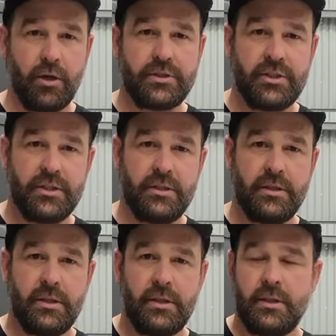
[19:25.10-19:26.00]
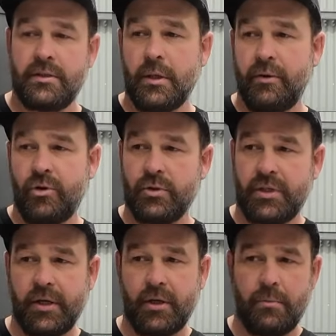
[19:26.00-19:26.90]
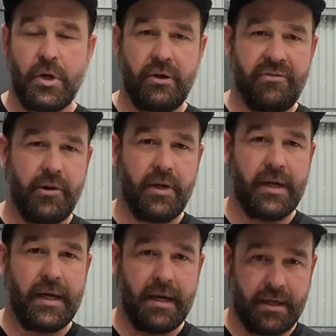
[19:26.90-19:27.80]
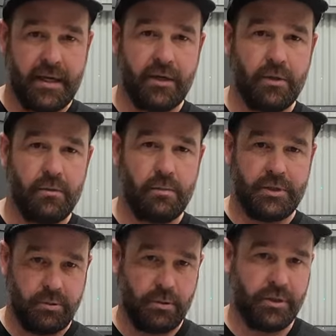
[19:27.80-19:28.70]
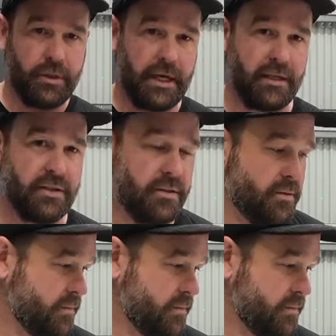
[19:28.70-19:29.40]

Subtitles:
oxygen. So we've also got to modify our kettle, which we'll do next.